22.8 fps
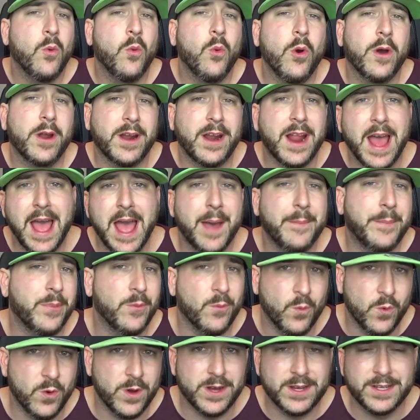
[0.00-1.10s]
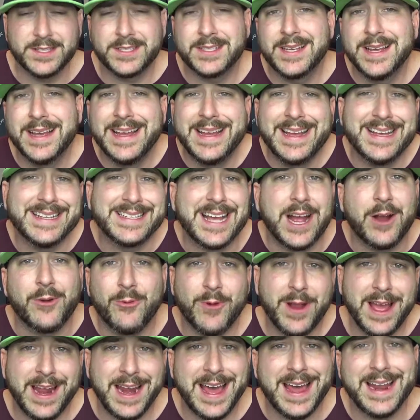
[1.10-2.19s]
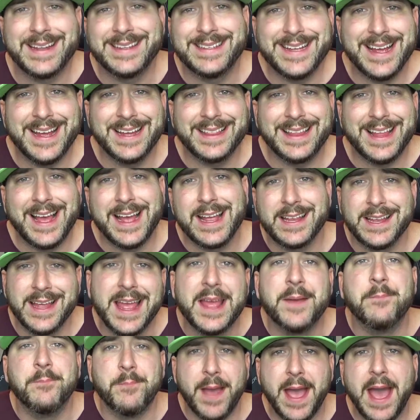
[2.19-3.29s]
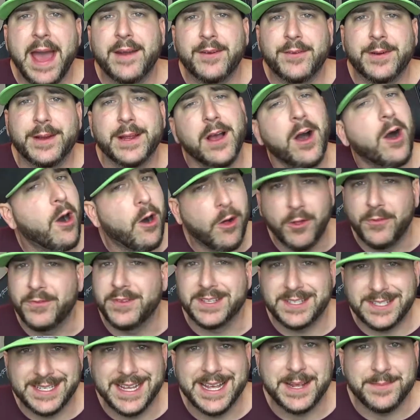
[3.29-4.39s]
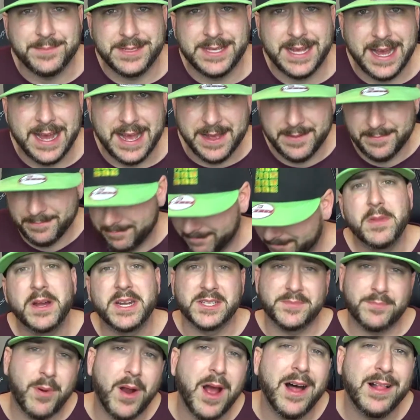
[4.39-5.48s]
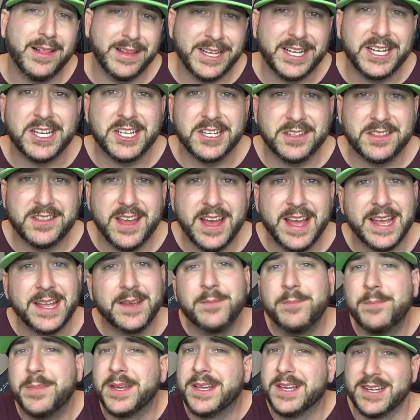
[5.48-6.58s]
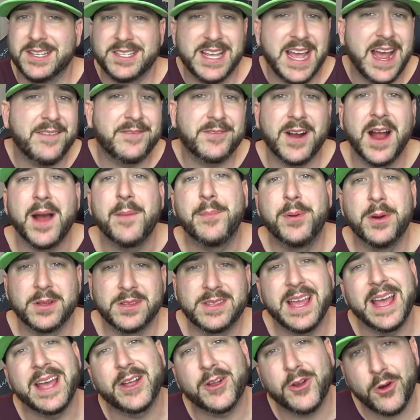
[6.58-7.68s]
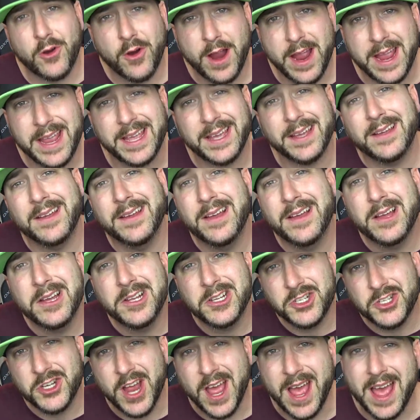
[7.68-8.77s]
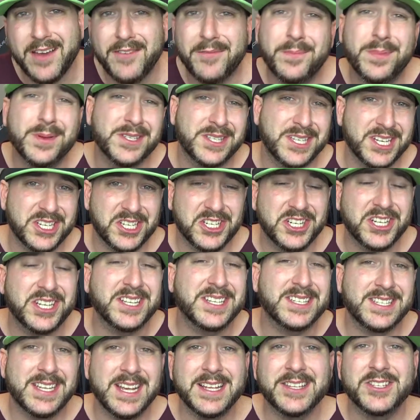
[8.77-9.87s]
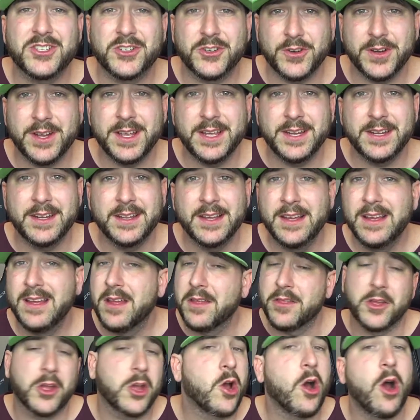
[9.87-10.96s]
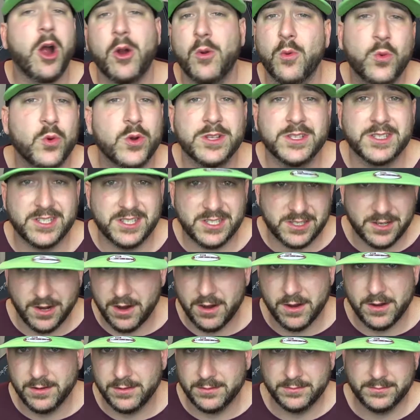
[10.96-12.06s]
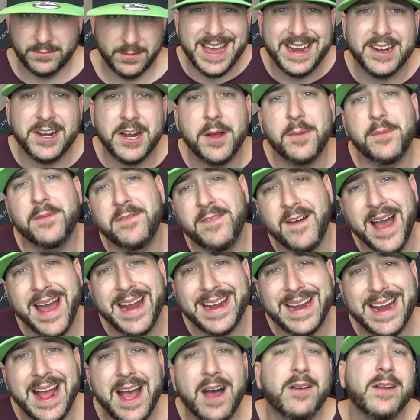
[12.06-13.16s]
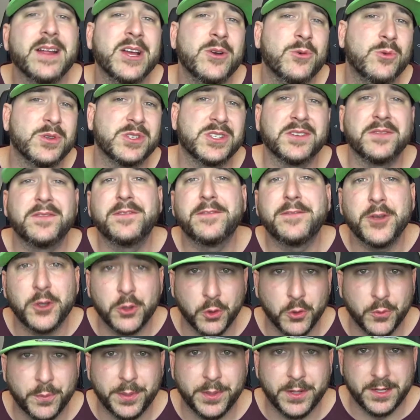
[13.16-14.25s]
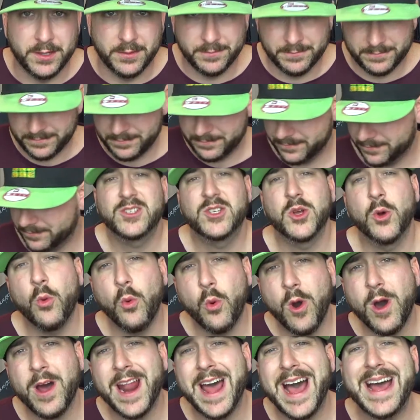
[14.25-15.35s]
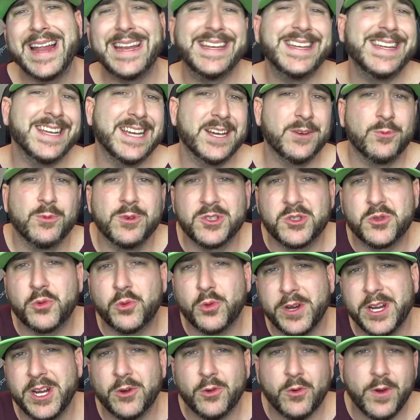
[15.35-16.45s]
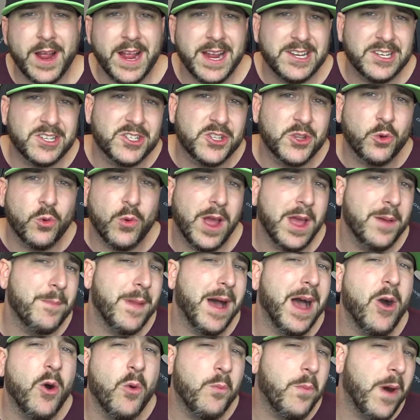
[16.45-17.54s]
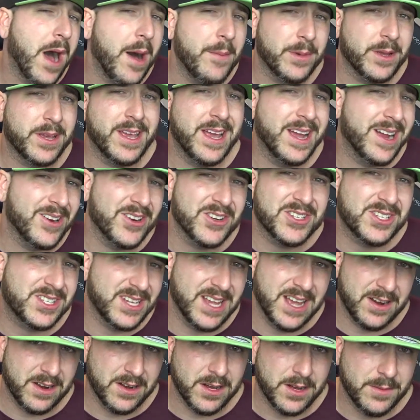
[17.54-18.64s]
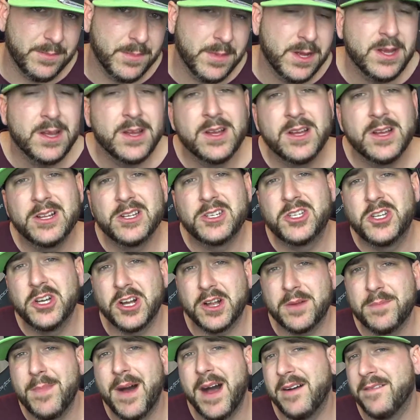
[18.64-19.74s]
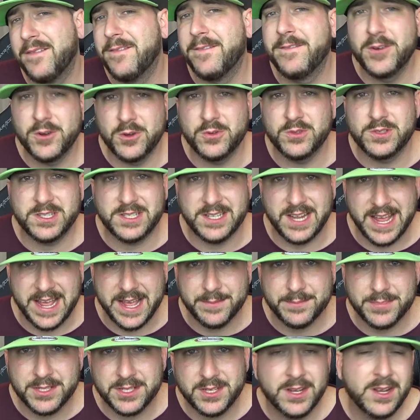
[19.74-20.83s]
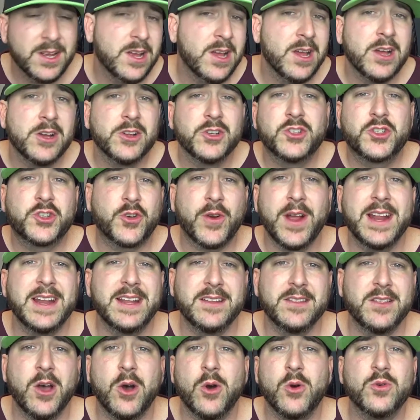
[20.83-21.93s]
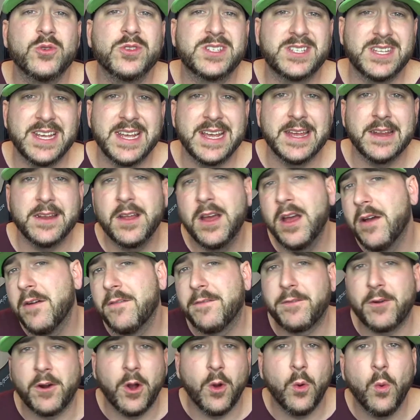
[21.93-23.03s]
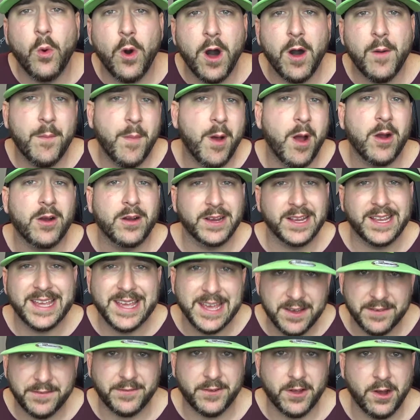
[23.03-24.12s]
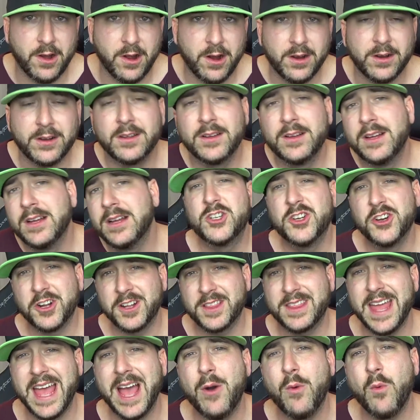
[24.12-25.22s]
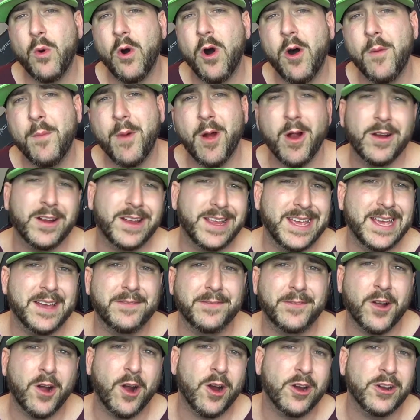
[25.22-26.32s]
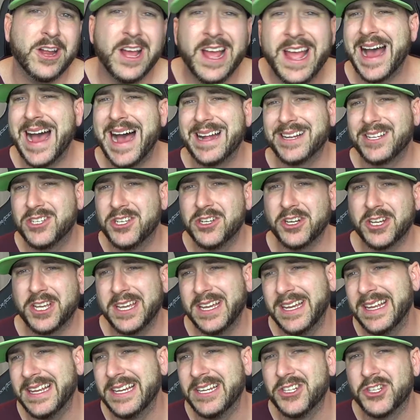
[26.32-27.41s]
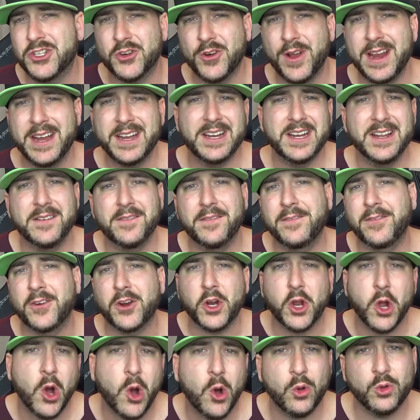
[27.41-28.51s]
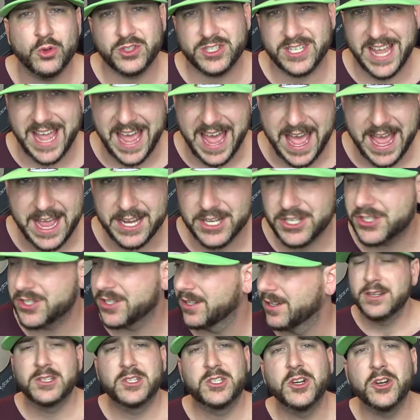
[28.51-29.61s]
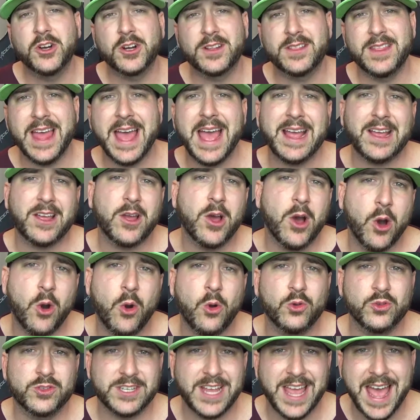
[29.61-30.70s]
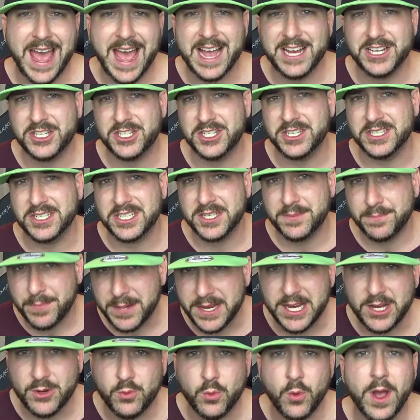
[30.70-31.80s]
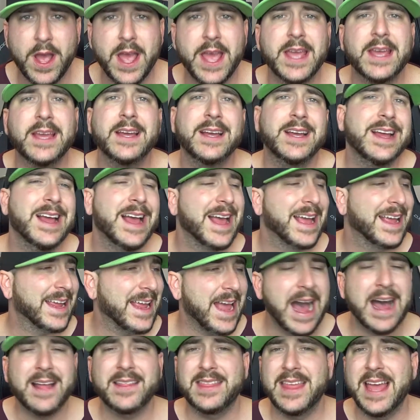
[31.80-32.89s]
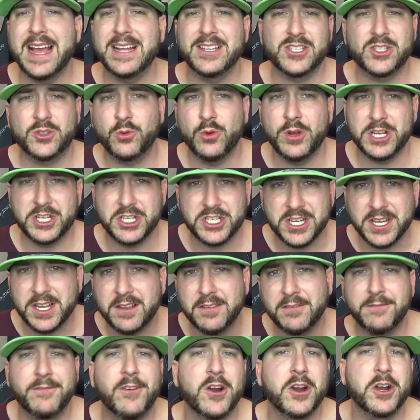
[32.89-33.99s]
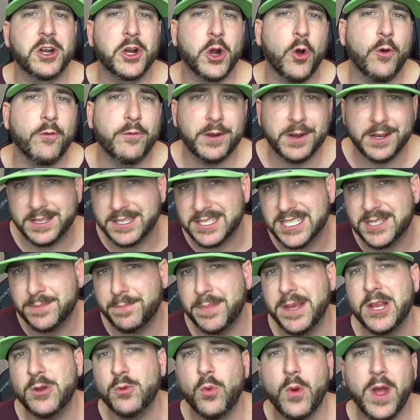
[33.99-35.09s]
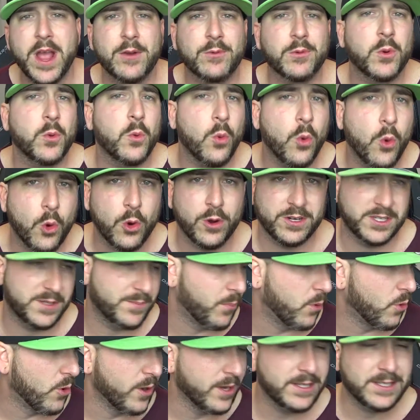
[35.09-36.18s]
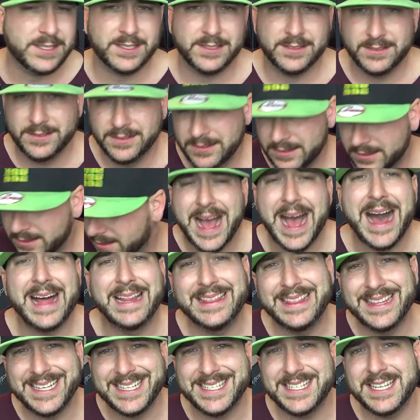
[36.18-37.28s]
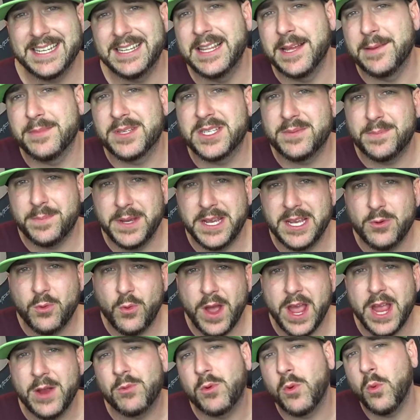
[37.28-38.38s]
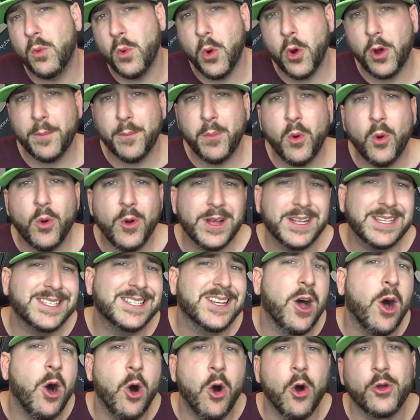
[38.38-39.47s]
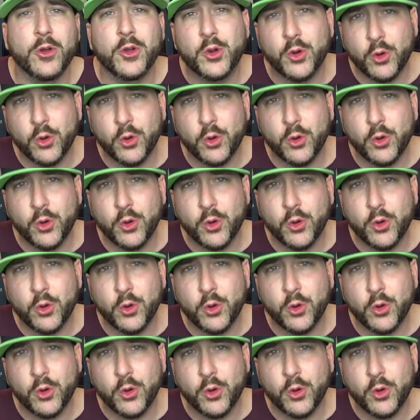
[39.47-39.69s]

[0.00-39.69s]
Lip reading: What had happened is I ran out of daylight and battery all at the same time. But it's probably a good thing because after I put that crank shaft positioning sensor in, the car wouldn't start. Ended up finding out it was a fuel pump. So what I did was rearrange the way my Obamacare is set up, took my food stamps, traded those in for a Walmart gift card, took that Walmart gift card, I took it and traded it for Kohl's Cash, took that Kohl's Cash to Speedway, got that switched and converted over to Speedway rewards points. I listed them Speedway reward points on